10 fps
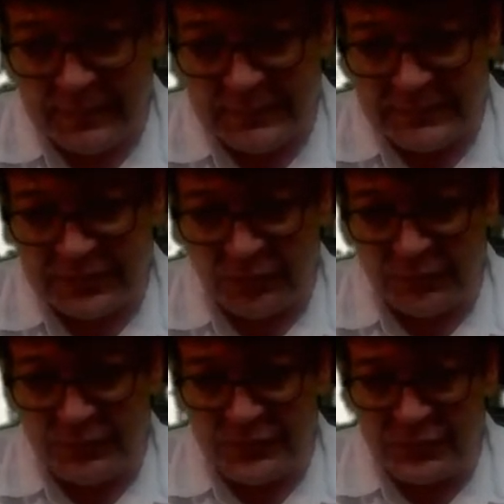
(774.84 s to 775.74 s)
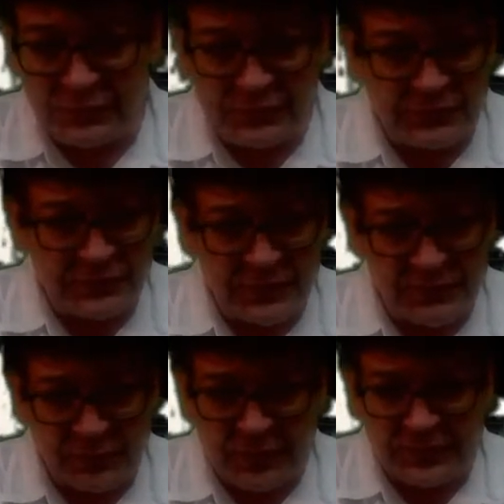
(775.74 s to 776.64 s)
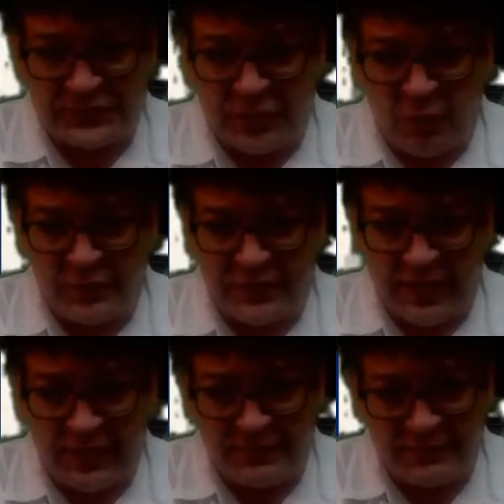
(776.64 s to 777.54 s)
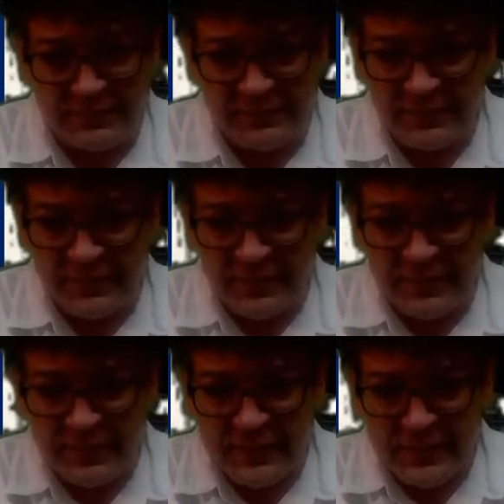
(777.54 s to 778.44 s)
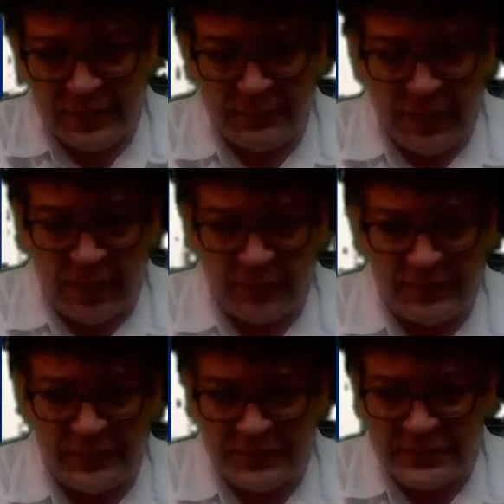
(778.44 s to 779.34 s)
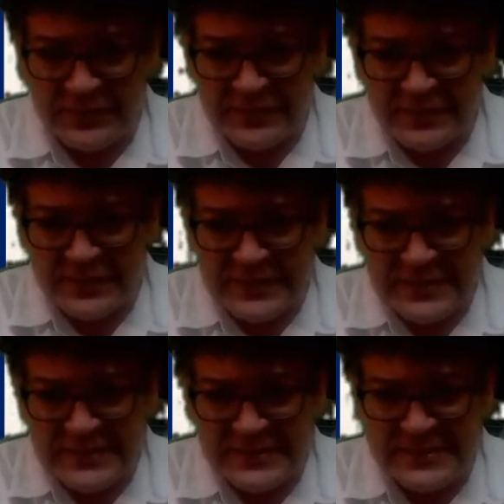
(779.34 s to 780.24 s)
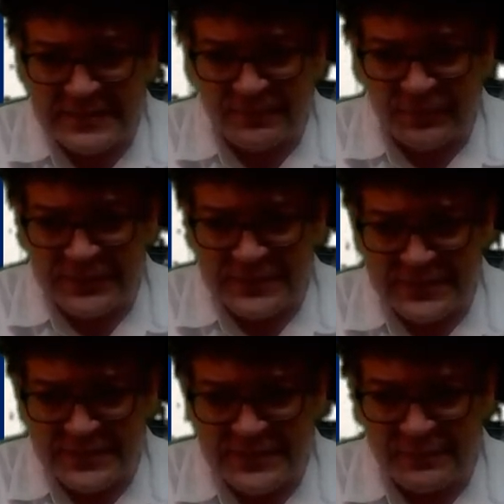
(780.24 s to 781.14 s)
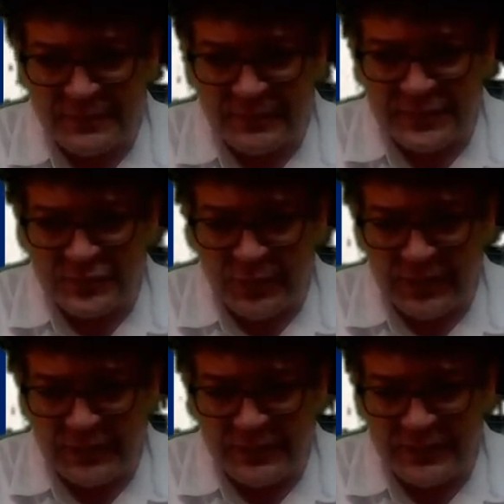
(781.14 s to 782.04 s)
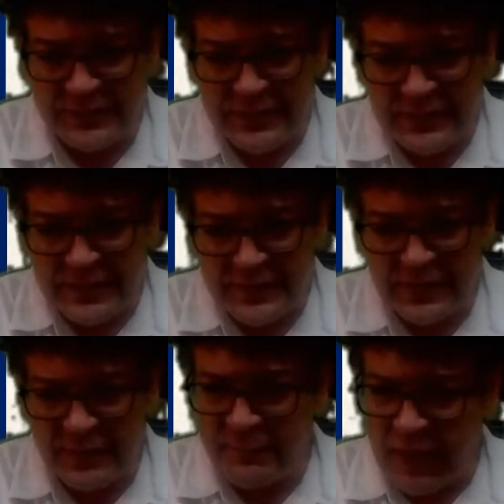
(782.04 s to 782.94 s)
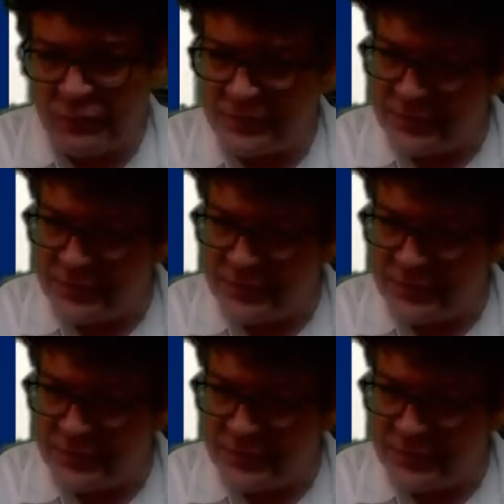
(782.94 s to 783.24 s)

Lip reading: So if you're going to go with that, comparing the differences between the amount of